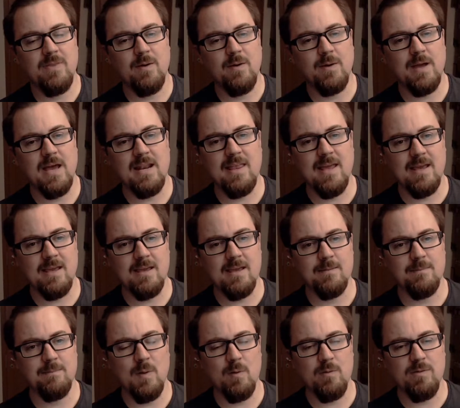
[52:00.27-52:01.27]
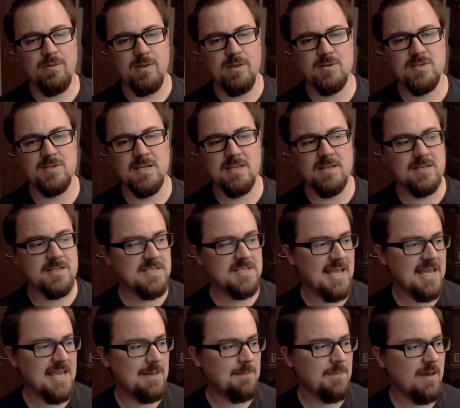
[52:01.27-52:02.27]
kind of like both using the
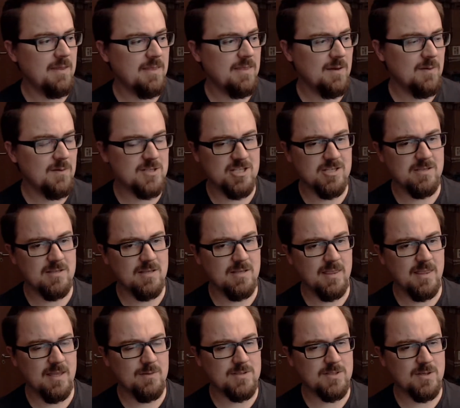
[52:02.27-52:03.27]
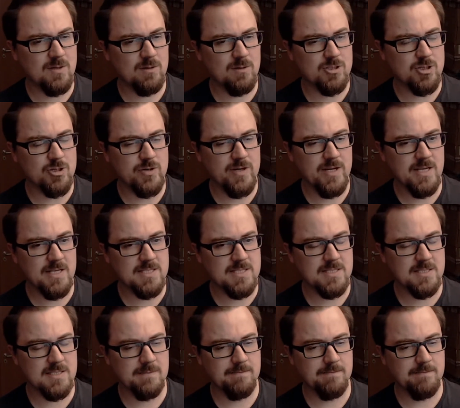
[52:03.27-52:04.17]
same. I think it was called Tricks.